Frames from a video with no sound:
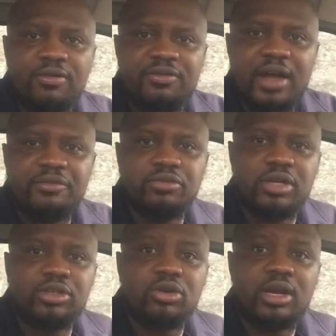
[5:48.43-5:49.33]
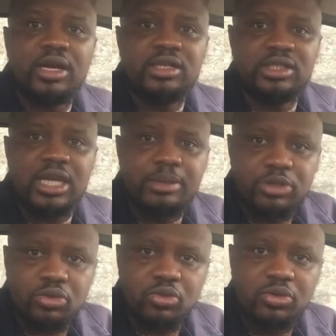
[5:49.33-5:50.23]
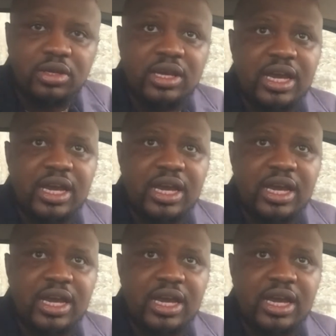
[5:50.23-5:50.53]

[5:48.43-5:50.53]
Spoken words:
$500 a term school,